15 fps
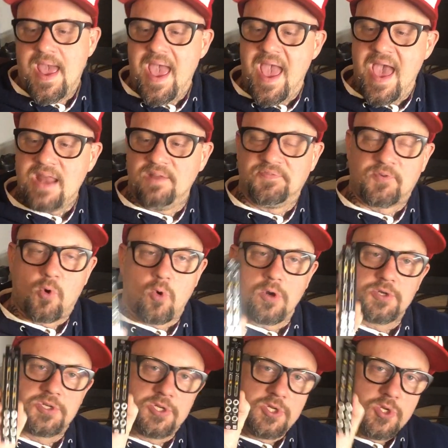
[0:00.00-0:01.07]
And of
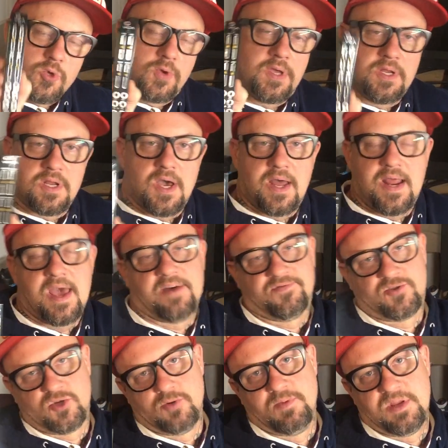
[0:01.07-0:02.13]
course, you cannot have
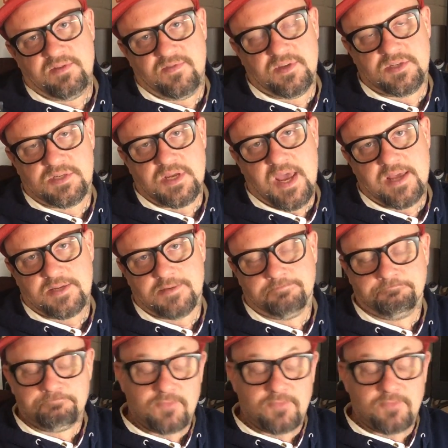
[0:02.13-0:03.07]
too many VCAs.